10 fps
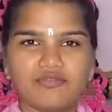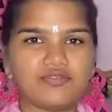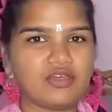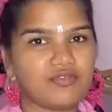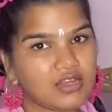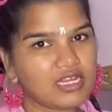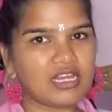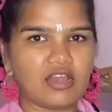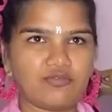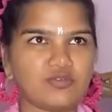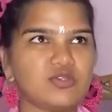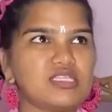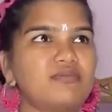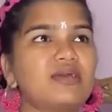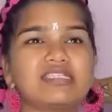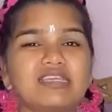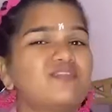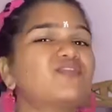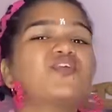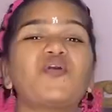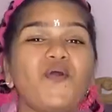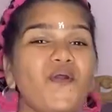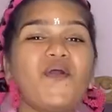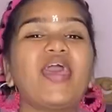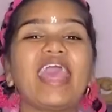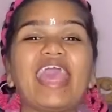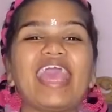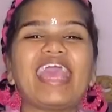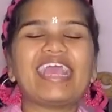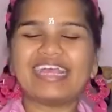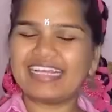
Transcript: definitely love to see myself growing.